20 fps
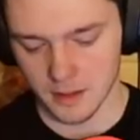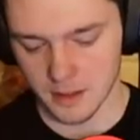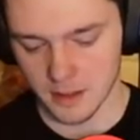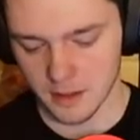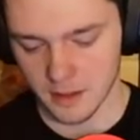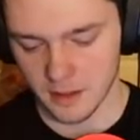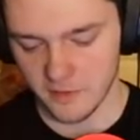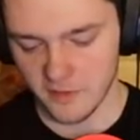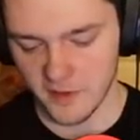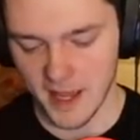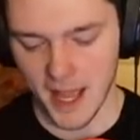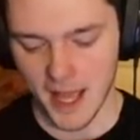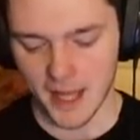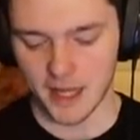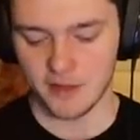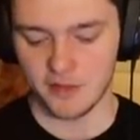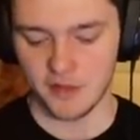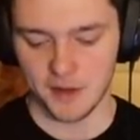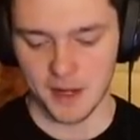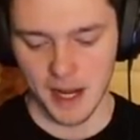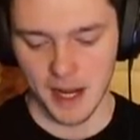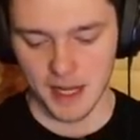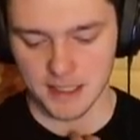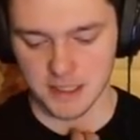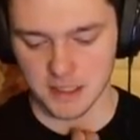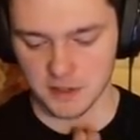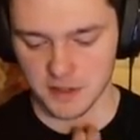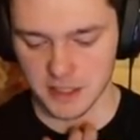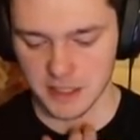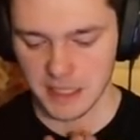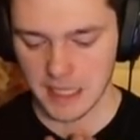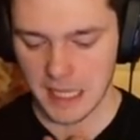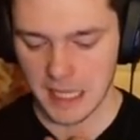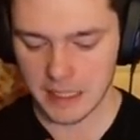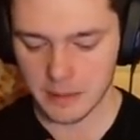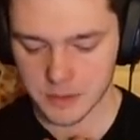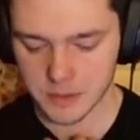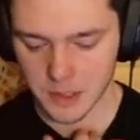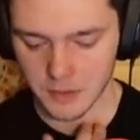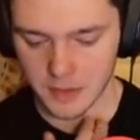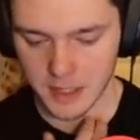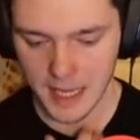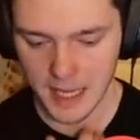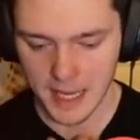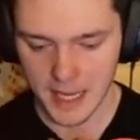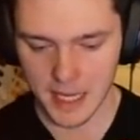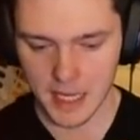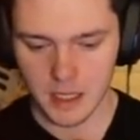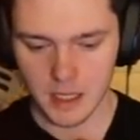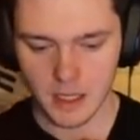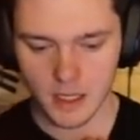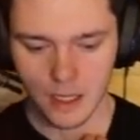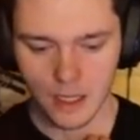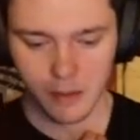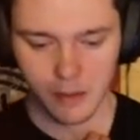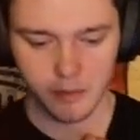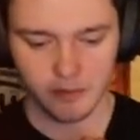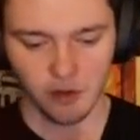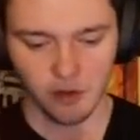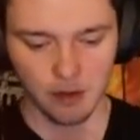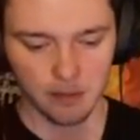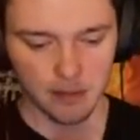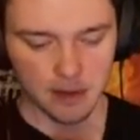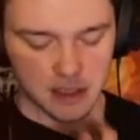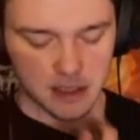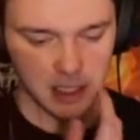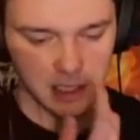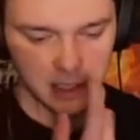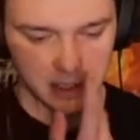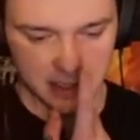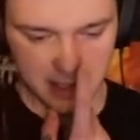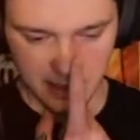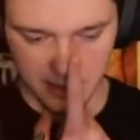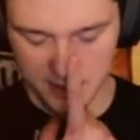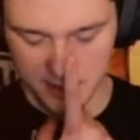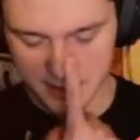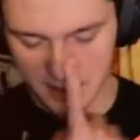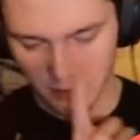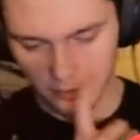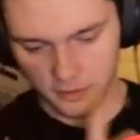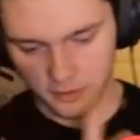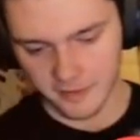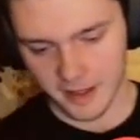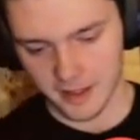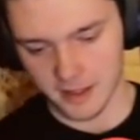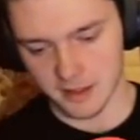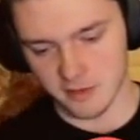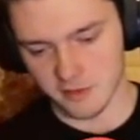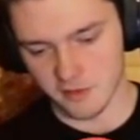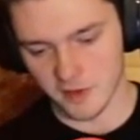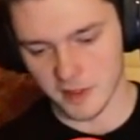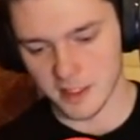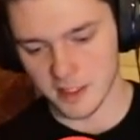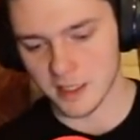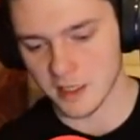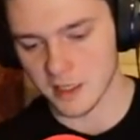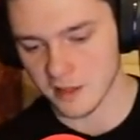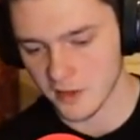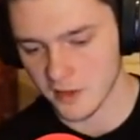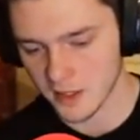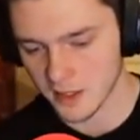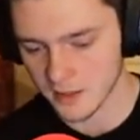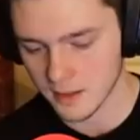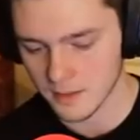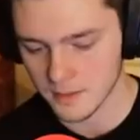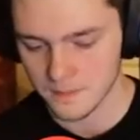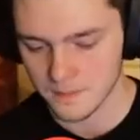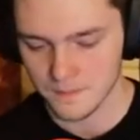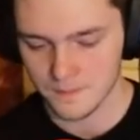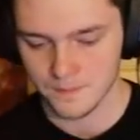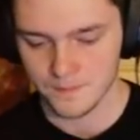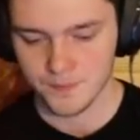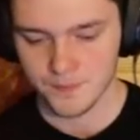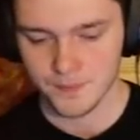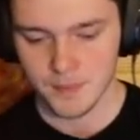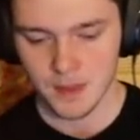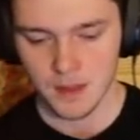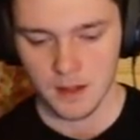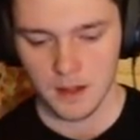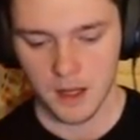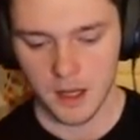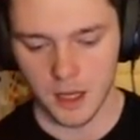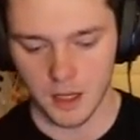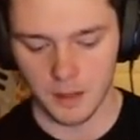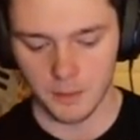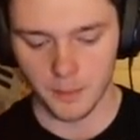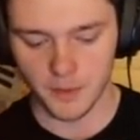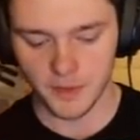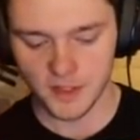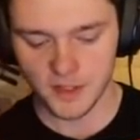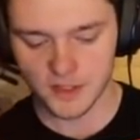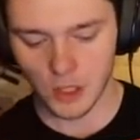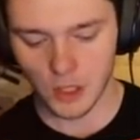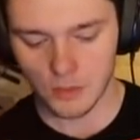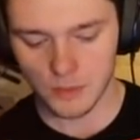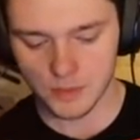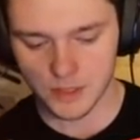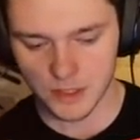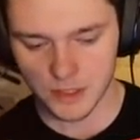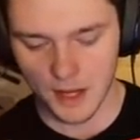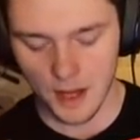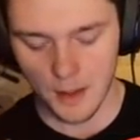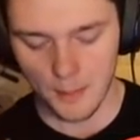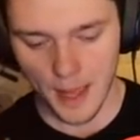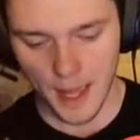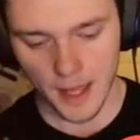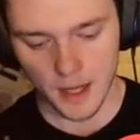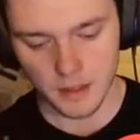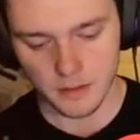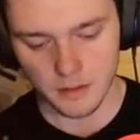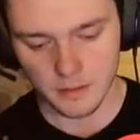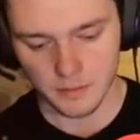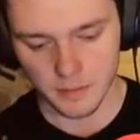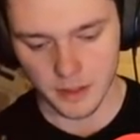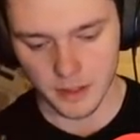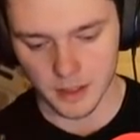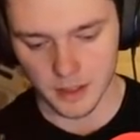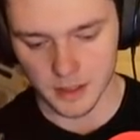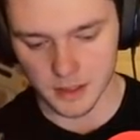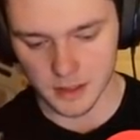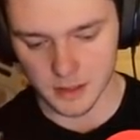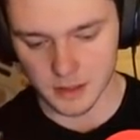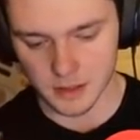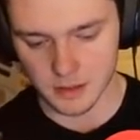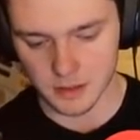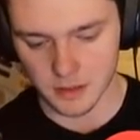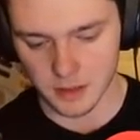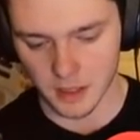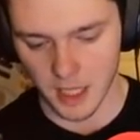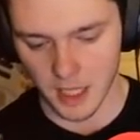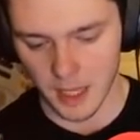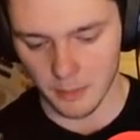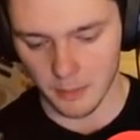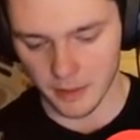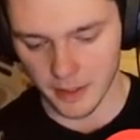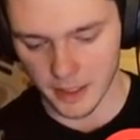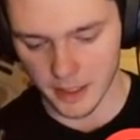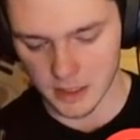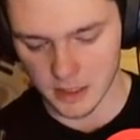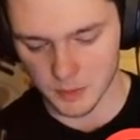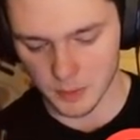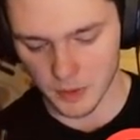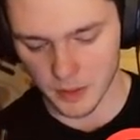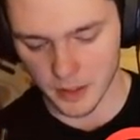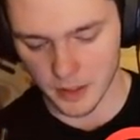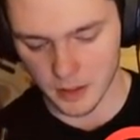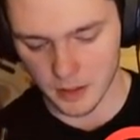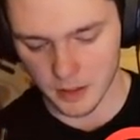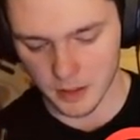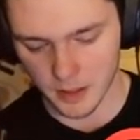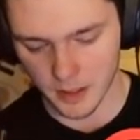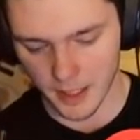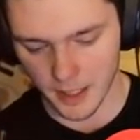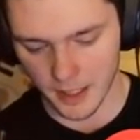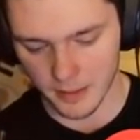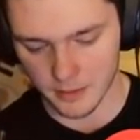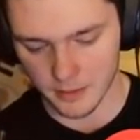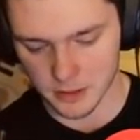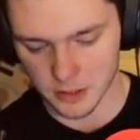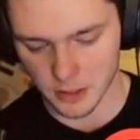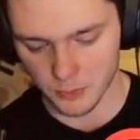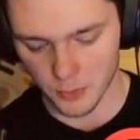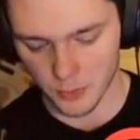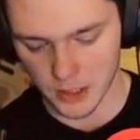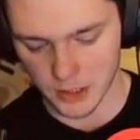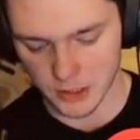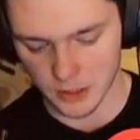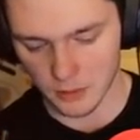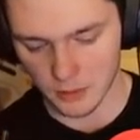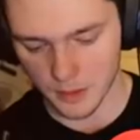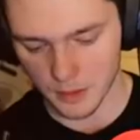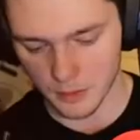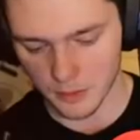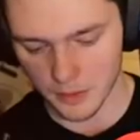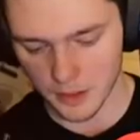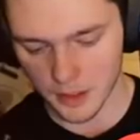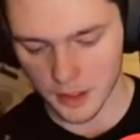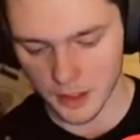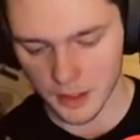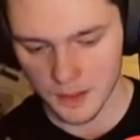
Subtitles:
If it had hit the Knight, I still think the lightning was okay. I would have only been slightly down because I wouldn't have had to defend anything. But this Golem's still not bad because the Goblin Gang split. Like, there's no pressure on me, really.